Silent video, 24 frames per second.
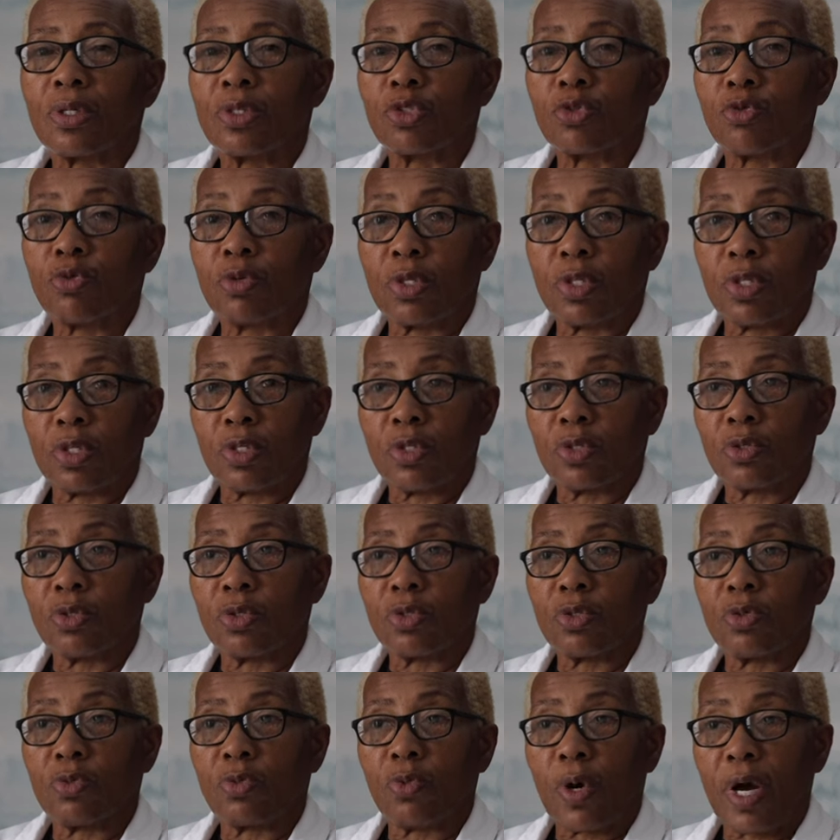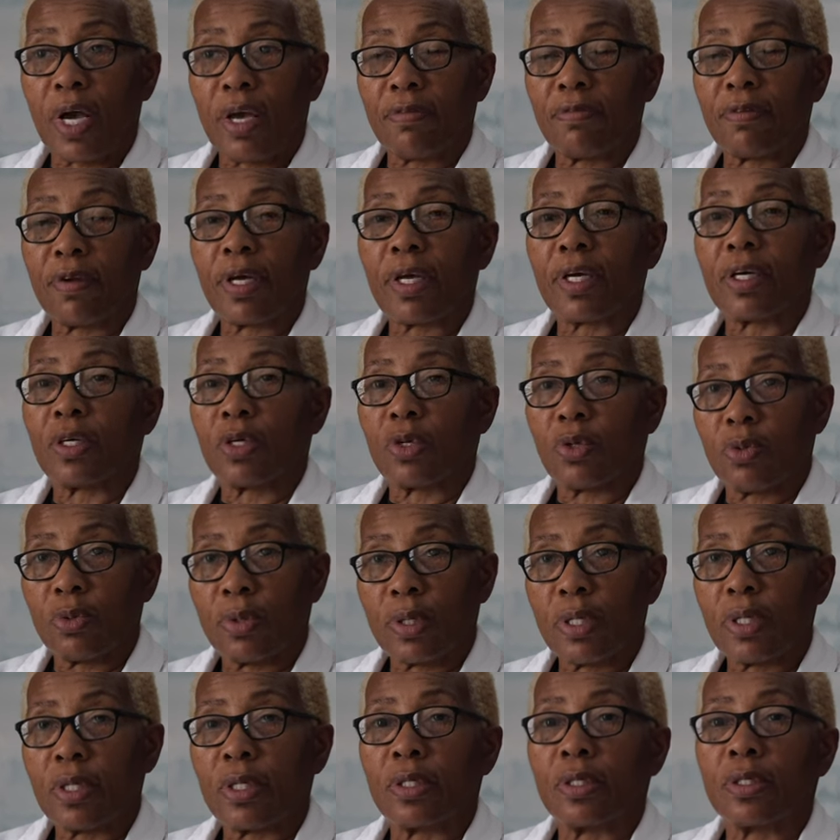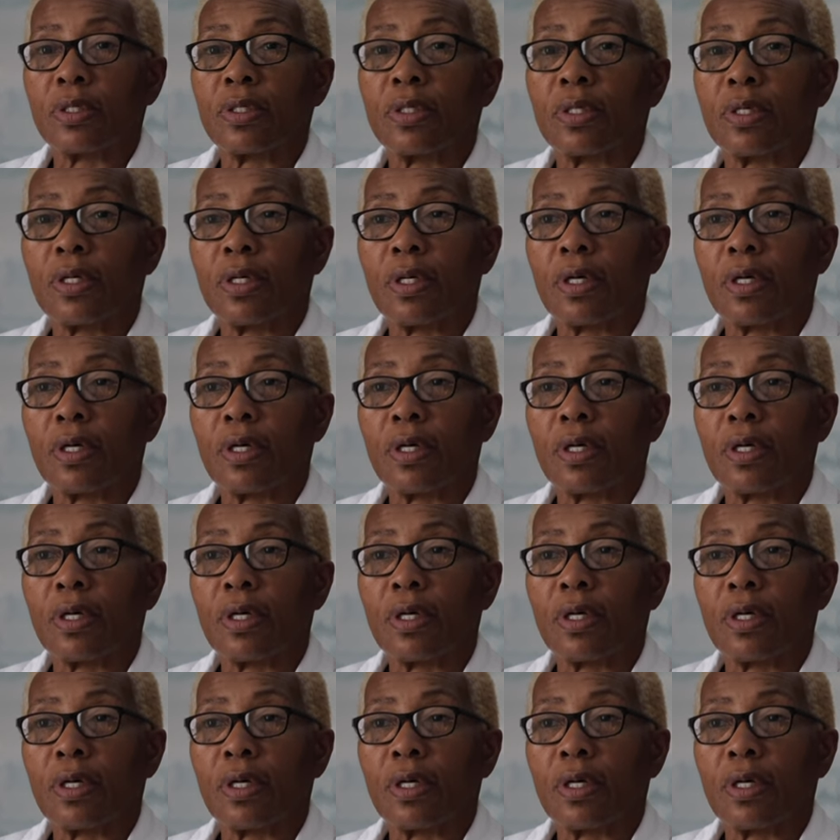treat her wife like a queen.